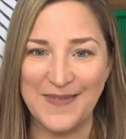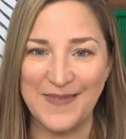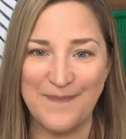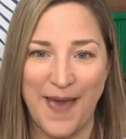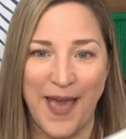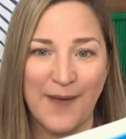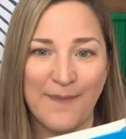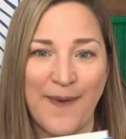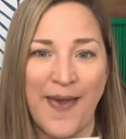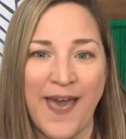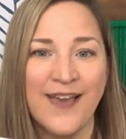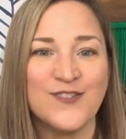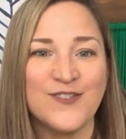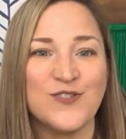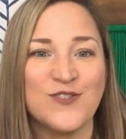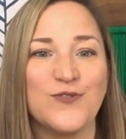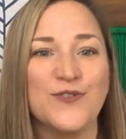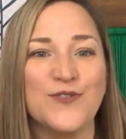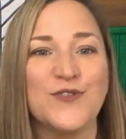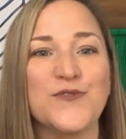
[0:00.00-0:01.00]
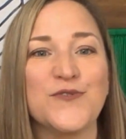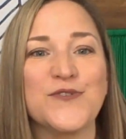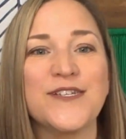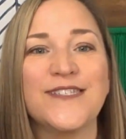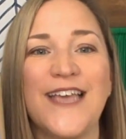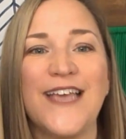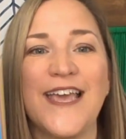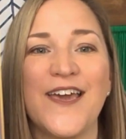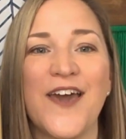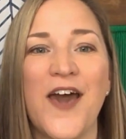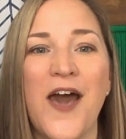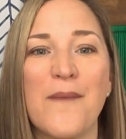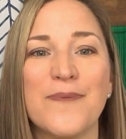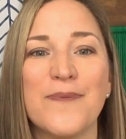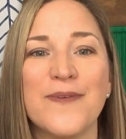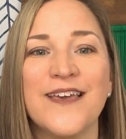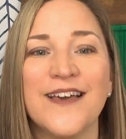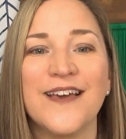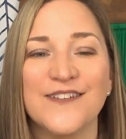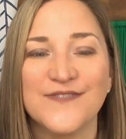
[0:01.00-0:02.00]
the backpacks, you'll notice a
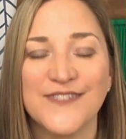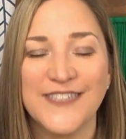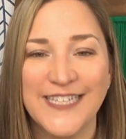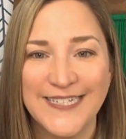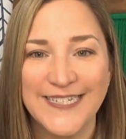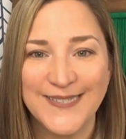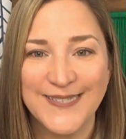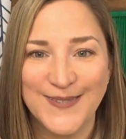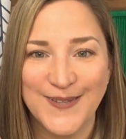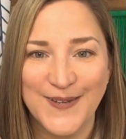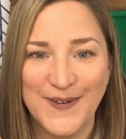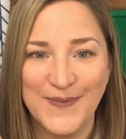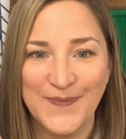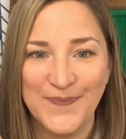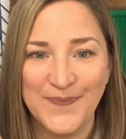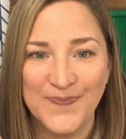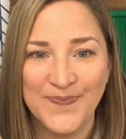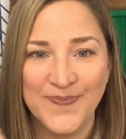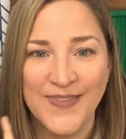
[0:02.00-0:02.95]
copy of Kids Learn.